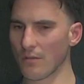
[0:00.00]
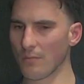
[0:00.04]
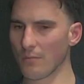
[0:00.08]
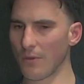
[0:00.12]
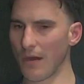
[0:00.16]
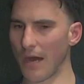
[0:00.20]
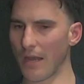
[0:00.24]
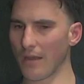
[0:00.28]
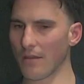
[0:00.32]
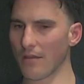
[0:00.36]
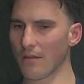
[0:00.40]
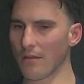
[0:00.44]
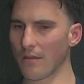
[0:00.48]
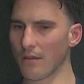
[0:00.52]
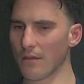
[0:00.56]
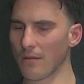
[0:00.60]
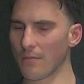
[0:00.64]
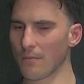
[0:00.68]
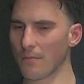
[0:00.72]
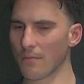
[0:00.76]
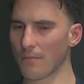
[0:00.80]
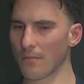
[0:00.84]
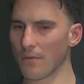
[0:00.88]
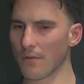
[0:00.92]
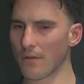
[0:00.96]
But
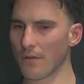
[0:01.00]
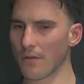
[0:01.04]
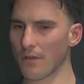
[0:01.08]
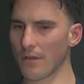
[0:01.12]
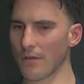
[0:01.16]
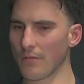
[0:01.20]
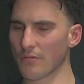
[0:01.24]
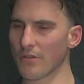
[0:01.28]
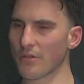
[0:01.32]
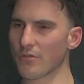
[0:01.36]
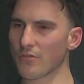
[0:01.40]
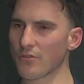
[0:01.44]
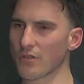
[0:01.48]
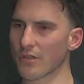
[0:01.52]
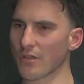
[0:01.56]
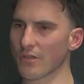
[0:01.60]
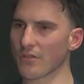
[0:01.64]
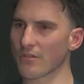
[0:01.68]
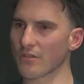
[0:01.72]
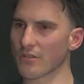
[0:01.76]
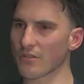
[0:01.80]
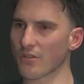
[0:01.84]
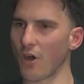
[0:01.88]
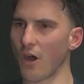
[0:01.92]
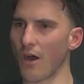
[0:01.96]
it was interesting
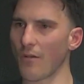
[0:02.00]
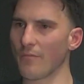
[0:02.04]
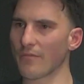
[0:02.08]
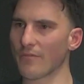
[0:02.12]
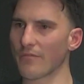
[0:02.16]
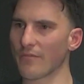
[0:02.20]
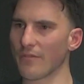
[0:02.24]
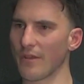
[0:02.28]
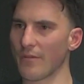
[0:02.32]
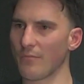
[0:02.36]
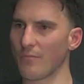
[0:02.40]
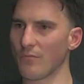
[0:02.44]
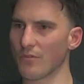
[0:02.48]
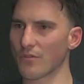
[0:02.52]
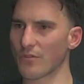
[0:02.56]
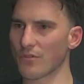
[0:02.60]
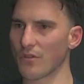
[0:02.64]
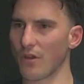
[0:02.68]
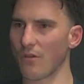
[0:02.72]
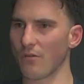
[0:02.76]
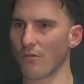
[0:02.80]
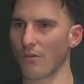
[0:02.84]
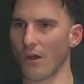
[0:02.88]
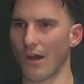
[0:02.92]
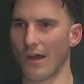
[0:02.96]
because the timing for them was
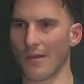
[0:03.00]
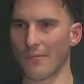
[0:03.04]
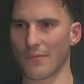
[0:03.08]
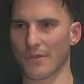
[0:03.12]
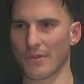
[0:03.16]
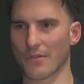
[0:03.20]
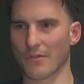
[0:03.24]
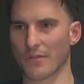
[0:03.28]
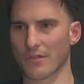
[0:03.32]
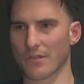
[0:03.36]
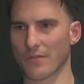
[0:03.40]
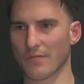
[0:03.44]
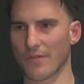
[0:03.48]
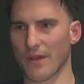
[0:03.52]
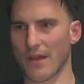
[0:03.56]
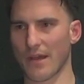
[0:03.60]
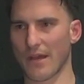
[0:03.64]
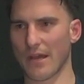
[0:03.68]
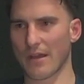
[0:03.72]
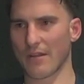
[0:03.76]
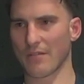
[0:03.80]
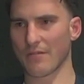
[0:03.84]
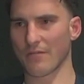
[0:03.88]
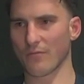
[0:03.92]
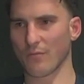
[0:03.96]
so right, because if they
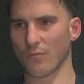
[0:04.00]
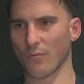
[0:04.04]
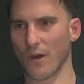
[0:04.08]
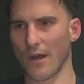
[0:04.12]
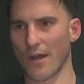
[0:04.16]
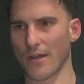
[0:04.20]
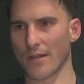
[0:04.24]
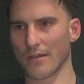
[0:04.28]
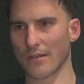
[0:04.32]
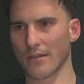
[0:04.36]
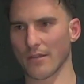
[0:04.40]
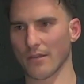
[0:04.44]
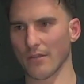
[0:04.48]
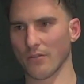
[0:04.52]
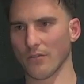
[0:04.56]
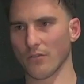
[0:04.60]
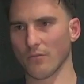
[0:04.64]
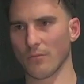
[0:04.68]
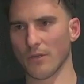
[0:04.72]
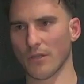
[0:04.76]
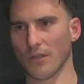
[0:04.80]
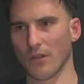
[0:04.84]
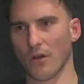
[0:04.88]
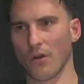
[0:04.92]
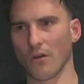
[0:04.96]
had have waited a little
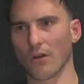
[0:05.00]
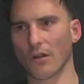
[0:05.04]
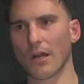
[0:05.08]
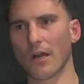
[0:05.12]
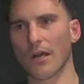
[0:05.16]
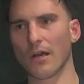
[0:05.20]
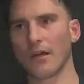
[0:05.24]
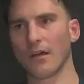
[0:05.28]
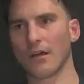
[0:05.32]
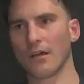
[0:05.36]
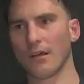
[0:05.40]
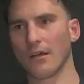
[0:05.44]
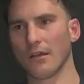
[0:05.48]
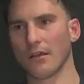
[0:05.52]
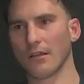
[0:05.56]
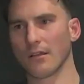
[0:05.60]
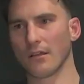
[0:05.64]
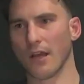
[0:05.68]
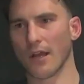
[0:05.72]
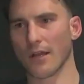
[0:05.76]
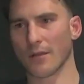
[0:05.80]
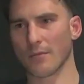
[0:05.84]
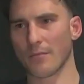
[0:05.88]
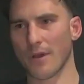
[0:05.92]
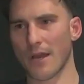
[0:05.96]
bit longer,
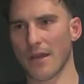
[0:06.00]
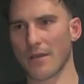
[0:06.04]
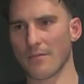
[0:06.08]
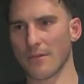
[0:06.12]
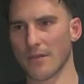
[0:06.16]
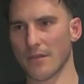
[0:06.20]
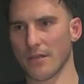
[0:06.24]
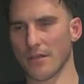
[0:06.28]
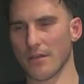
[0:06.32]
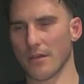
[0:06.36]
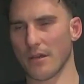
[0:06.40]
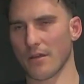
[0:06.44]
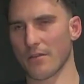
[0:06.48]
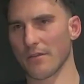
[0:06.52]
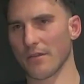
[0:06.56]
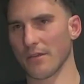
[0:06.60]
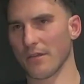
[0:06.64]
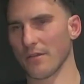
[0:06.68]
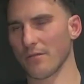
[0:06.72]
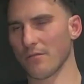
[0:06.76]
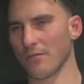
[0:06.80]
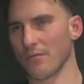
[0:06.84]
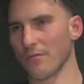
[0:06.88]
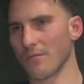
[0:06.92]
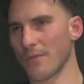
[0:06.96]
like maybe I
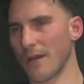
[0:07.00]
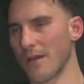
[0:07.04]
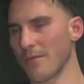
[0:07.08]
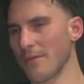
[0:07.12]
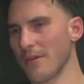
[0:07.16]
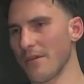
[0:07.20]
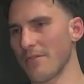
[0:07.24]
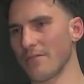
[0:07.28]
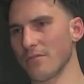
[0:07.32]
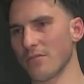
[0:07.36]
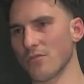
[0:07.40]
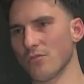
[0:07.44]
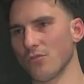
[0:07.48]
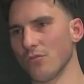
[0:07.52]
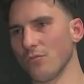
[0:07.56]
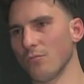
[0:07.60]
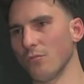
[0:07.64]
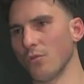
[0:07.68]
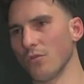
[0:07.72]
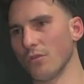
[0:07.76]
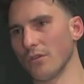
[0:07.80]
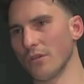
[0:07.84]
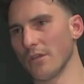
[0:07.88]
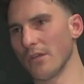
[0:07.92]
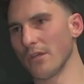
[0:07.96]
think it was maybe even 2
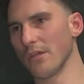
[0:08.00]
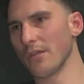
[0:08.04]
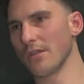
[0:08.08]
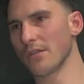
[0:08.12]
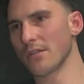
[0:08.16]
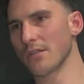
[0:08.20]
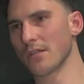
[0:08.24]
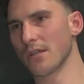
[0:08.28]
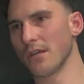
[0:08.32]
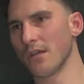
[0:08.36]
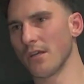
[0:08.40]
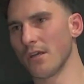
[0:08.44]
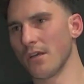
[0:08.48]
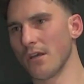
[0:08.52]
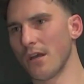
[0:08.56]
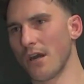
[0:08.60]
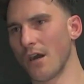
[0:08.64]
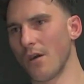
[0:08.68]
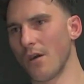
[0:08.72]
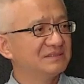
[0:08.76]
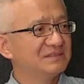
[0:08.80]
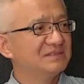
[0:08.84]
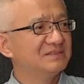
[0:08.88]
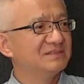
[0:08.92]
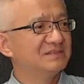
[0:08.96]
more years,
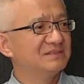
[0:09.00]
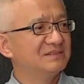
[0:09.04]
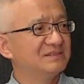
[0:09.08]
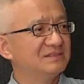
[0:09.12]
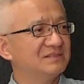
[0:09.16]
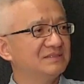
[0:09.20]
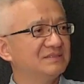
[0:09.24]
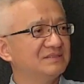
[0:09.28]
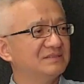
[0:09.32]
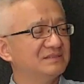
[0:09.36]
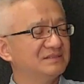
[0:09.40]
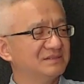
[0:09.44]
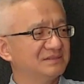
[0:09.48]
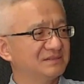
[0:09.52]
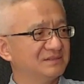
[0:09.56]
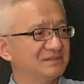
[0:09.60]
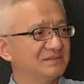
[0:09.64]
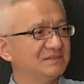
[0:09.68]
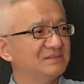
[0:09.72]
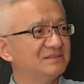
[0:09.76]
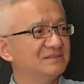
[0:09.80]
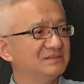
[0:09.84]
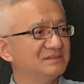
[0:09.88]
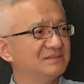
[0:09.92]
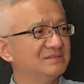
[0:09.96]
I say,
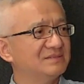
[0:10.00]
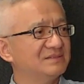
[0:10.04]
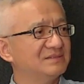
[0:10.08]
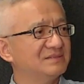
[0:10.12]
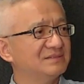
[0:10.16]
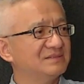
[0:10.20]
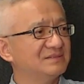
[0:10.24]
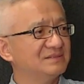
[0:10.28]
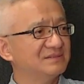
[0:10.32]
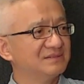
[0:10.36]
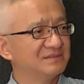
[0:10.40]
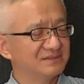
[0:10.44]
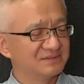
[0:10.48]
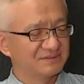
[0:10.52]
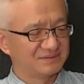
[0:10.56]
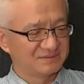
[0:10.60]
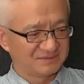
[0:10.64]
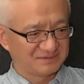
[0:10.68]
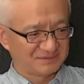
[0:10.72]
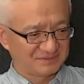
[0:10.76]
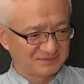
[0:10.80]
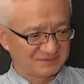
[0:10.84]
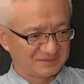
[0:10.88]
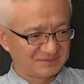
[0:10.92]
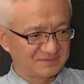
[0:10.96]
they were
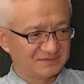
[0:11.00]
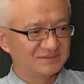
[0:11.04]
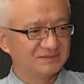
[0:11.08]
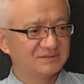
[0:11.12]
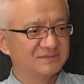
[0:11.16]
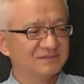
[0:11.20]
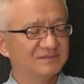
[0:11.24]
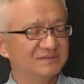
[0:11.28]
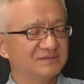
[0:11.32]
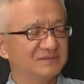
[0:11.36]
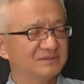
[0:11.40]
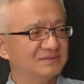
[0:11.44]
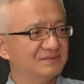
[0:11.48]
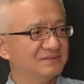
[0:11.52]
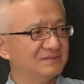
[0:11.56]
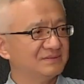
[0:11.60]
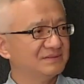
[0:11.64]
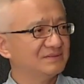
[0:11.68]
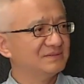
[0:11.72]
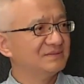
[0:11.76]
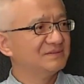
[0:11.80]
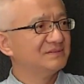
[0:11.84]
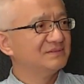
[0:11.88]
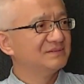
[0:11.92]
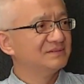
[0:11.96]
toast, because
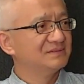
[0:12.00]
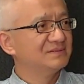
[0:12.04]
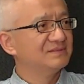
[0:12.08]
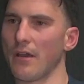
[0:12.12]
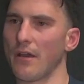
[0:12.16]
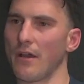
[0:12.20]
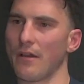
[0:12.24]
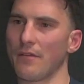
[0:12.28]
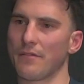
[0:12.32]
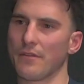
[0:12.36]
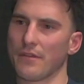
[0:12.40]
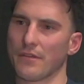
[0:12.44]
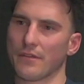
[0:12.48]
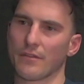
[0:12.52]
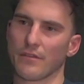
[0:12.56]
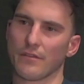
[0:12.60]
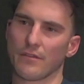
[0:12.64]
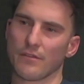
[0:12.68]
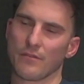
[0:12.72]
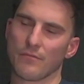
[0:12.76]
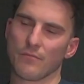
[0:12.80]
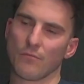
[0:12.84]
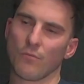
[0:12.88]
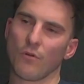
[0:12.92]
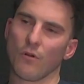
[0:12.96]
there's just I think
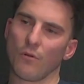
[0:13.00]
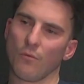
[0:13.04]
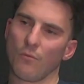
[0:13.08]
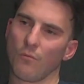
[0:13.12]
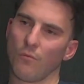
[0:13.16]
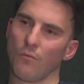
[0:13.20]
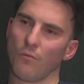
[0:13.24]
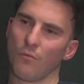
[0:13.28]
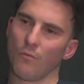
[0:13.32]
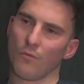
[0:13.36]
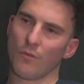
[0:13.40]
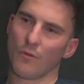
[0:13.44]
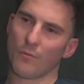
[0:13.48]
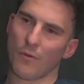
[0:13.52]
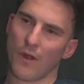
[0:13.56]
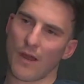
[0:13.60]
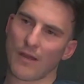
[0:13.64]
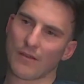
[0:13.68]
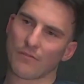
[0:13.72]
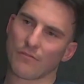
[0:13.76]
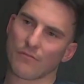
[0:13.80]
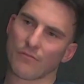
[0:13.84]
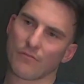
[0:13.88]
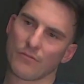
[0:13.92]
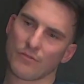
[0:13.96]
what the
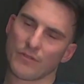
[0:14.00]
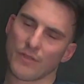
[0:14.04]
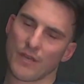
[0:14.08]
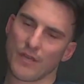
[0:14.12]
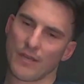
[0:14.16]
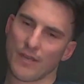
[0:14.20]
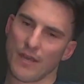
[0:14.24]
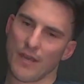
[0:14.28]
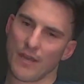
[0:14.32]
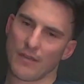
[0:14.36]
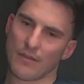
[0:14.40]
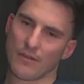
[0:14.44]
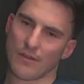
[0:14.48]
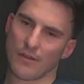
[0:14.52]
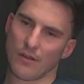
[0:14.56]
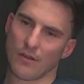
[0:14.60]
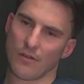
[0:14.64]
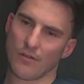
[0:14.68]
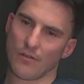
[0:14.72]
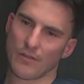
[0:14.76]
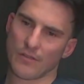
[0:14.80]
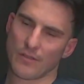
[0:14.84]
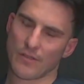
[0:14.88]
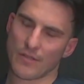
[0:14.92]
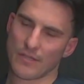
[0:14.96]
breakthroughs
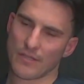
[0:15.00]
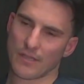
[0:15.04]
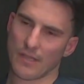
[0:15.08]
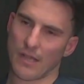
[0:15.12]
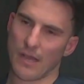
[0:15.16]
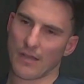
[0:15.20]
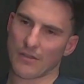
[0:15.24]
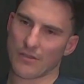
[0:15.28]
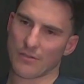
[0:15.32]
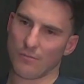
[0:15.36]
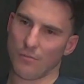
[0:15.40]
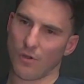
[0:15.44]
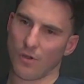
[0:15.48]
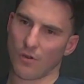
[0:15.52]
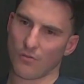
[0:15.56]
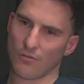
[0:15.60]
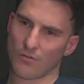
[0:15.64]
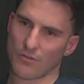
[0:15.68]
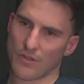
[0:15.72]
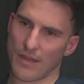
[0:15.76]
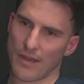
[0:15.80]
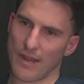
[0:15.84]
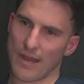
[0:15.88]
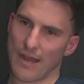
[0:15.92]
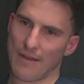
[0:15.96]
and, these larger
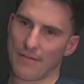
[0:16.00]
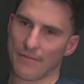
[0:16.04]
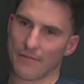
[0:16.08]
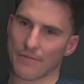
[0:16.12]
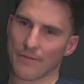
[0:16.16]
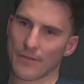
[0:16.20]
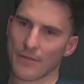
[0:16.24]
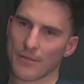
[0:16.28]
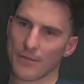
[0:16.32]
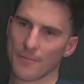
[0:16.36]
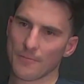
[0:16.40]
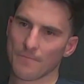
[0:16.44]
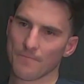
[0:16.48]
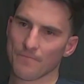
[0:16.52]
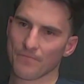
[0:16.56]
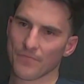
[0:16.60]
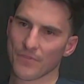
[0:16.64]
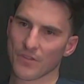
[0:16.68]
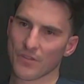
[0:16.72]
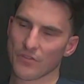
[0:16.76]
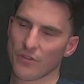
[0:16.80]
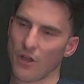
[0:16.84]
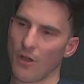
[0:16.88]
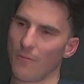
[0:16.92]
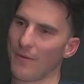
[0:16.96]
models that have
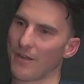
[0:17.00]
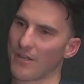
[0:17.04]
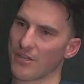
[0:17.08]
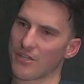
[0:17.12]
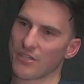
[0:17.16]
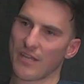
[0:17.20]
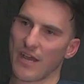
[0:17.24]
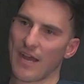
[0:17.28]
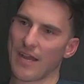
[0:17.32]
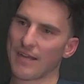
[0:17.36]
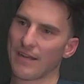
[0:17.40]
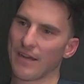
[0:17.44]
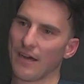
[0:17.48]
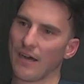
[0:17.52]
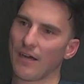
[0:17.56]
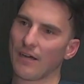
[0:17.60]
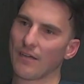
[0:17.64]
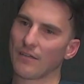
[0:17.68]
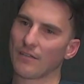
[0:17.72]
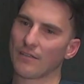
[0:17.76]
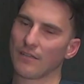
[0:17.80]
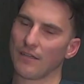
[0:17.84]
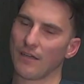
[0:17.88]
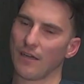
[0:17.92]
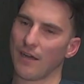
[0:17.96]
so much
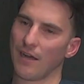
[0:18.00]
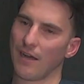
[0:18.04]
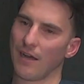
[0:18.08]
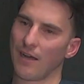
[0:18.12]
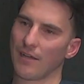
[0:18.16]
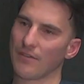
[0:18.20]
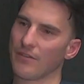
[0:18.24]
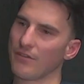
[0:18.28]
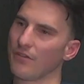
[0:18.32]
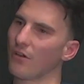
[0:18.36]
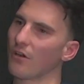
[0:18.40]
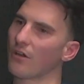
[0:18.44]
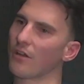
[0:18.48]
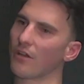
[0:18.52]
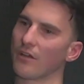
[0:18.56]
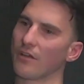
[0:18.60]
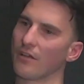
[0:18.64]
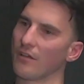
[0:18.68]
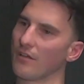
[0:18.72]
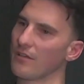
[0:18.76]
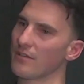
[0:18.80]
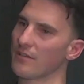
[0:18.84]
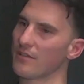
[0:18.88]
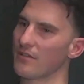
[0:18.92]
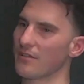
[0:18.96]
data, you're not gonna
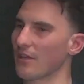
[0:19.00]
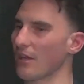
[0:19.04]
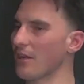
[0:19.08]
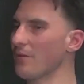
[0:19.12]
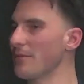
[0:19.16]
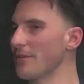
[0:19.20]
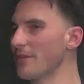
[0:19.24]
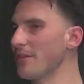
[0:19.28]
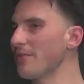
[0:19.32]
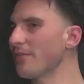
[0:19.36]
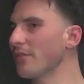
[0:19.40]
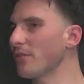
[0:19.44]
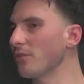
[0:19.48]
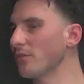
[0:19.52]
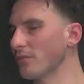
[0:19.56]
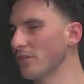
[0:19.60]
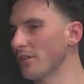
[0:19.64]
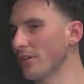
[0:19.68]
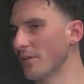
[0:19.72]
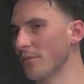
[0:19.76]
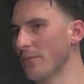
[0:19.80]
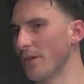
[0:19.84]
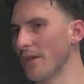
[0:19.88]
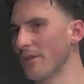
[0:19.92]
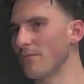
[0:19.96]
it's gonna be difficult to
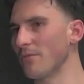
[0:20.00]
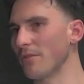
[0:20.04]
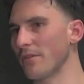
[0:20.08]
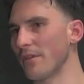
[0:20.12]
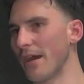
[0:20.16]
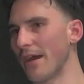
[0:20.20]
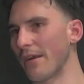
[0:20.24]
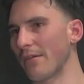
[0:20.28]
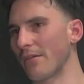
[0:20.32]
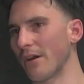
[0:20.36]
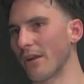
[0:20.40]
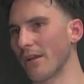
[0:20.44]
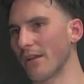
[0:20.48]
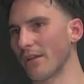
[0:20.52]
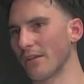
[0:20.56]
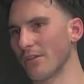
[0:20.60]
compete with that, right?